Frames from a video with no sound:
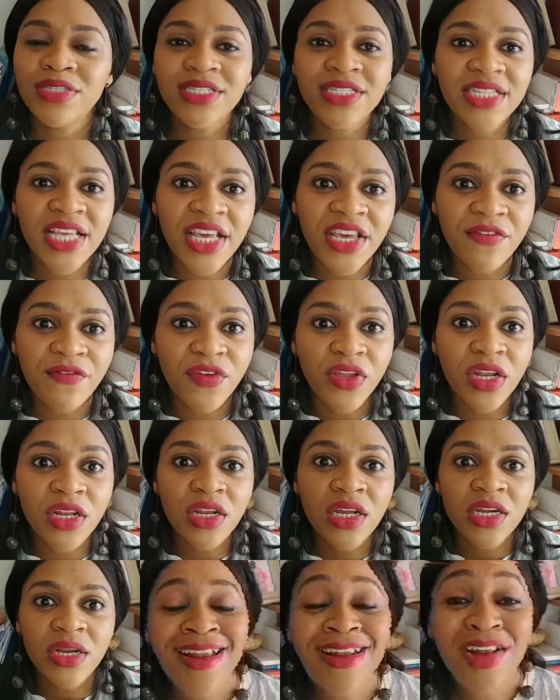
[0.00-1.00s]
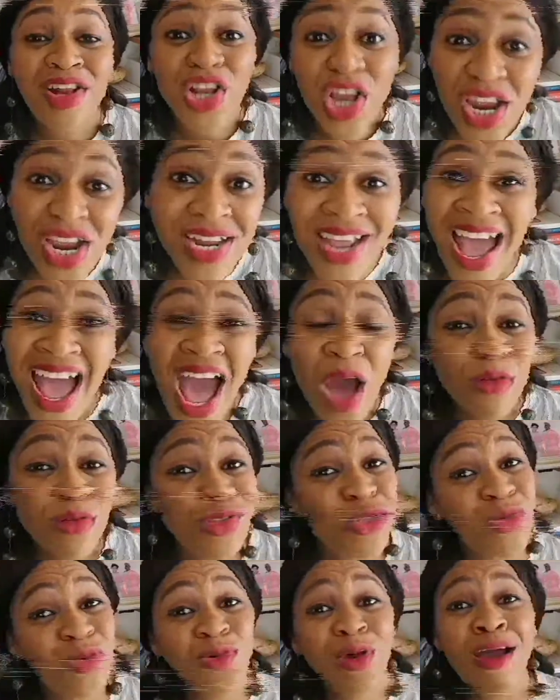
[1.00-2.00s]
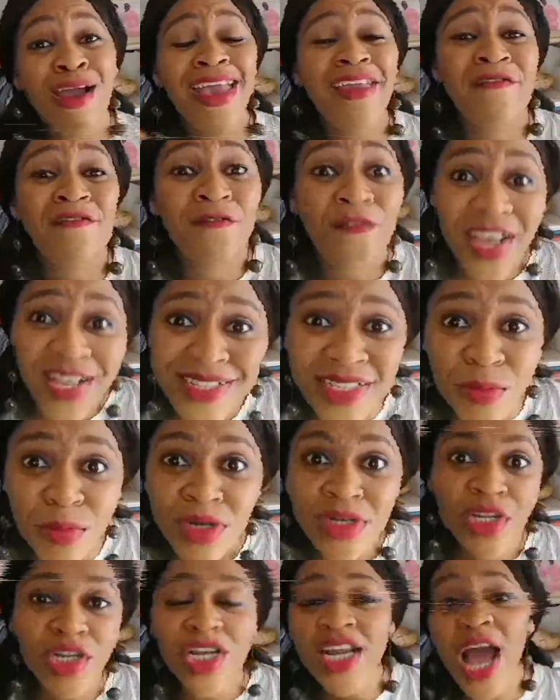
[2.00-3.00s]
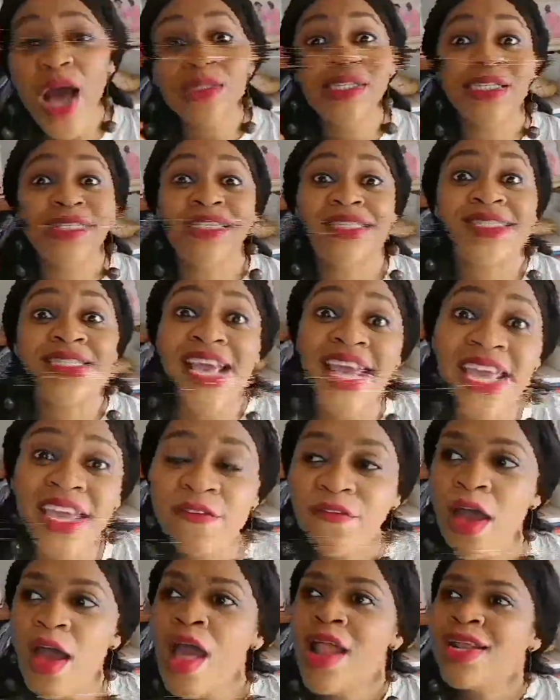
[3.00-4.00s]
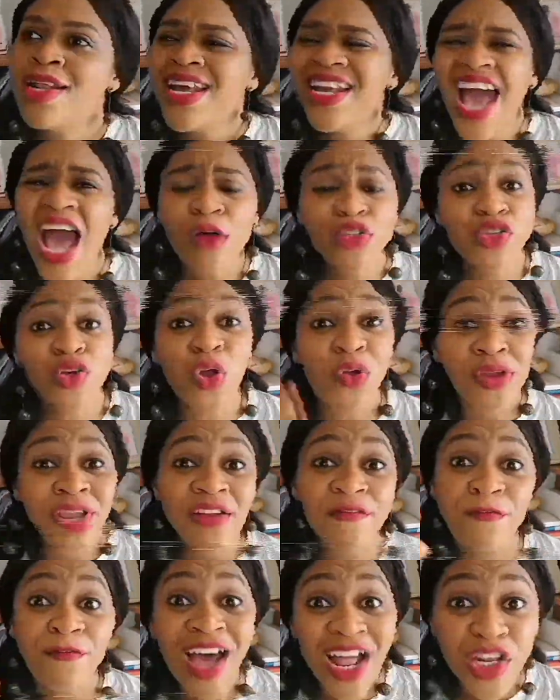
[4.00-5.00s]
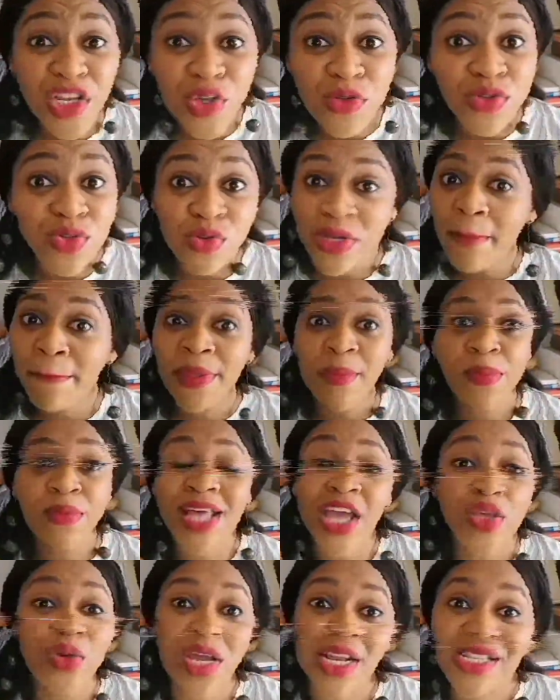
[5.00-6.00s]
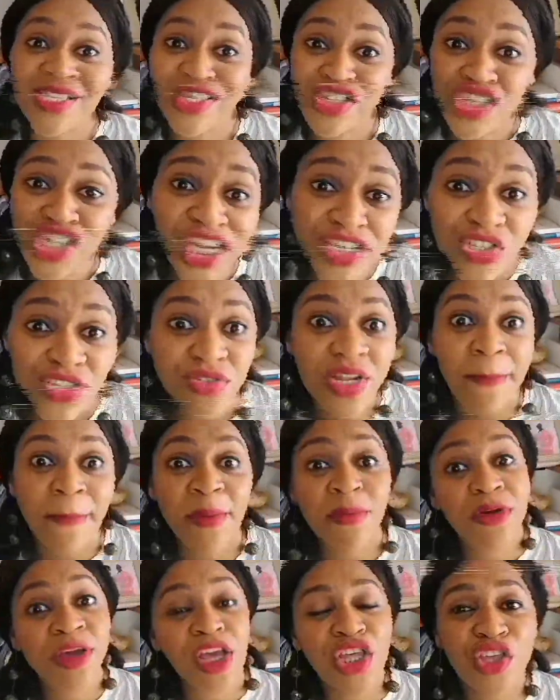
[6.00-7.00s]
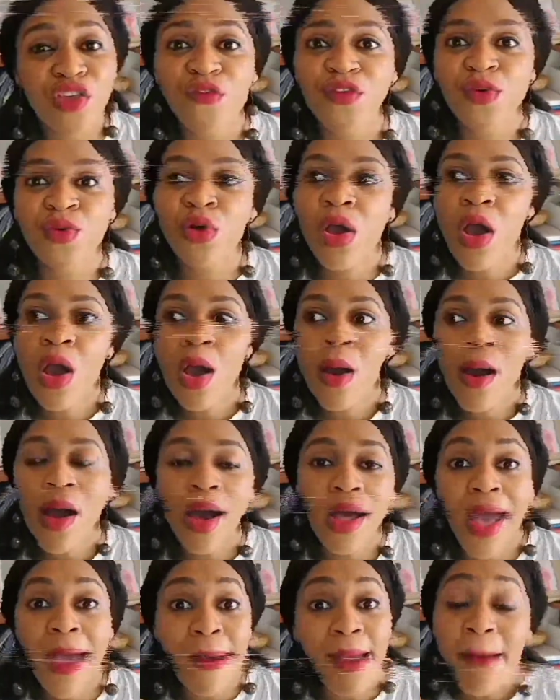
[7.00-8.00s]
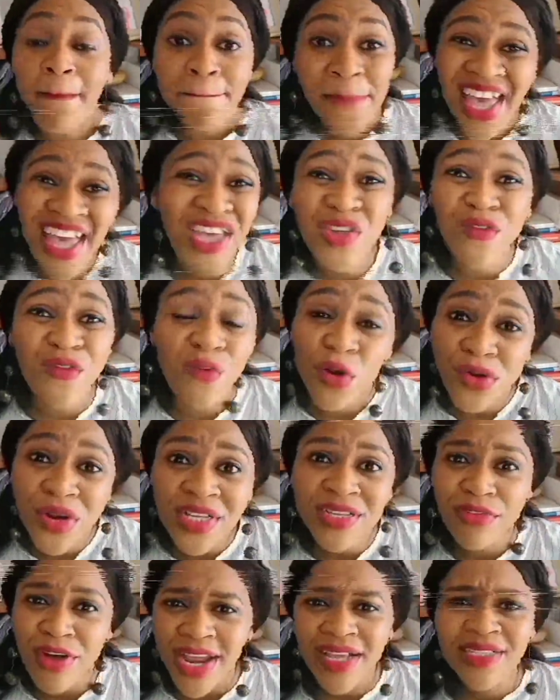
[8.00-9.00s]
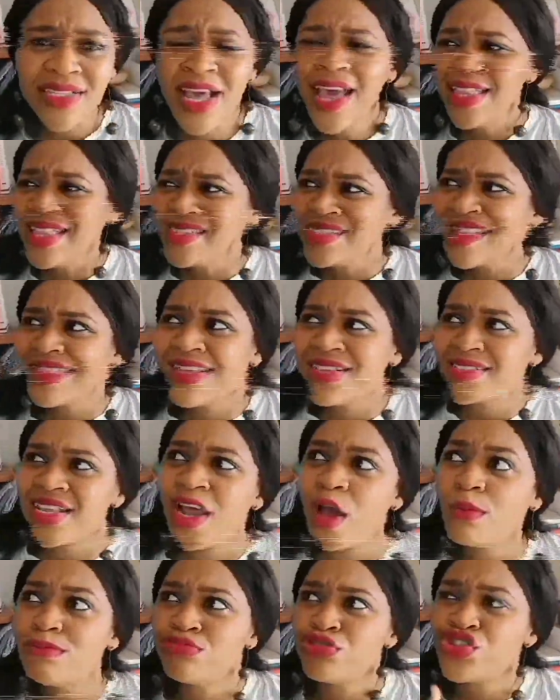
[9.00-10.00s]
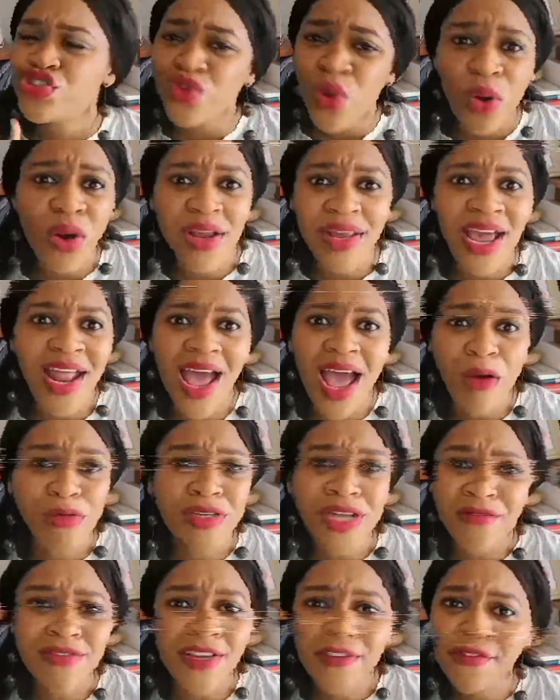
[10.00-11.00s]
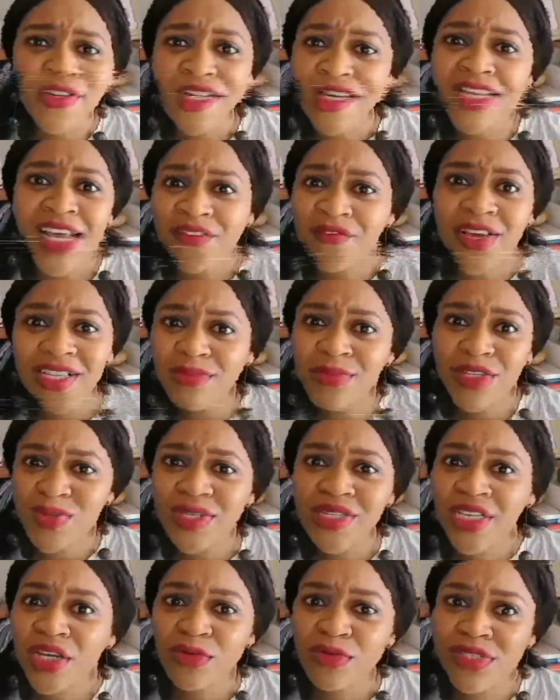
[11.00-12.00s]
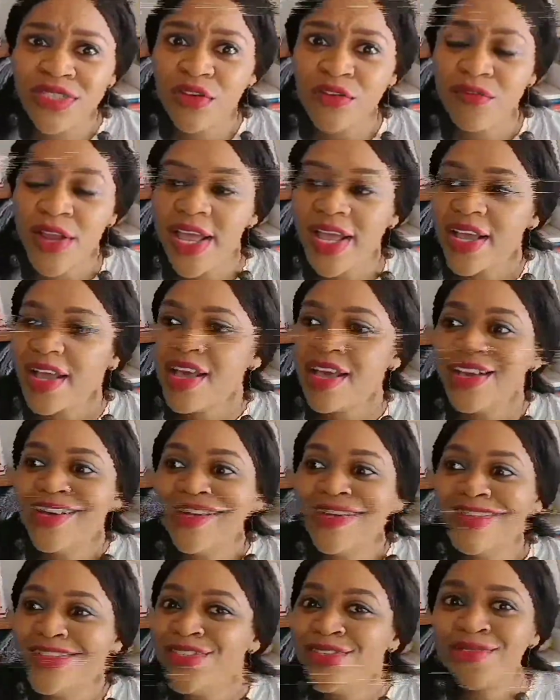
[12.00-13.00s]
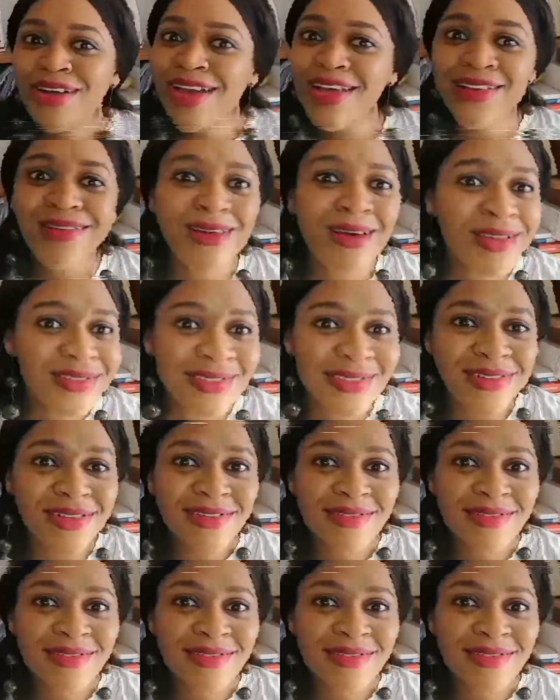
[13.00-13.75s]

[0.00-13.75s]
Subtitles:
saving. Learn how to invest money. Learn how to save. Learn how to create value so that you can exchange, so that people can give you and pay you for it. Right? These are things that I'm sure that I would have definitely advised my 20-year-old self. Like, you cannot.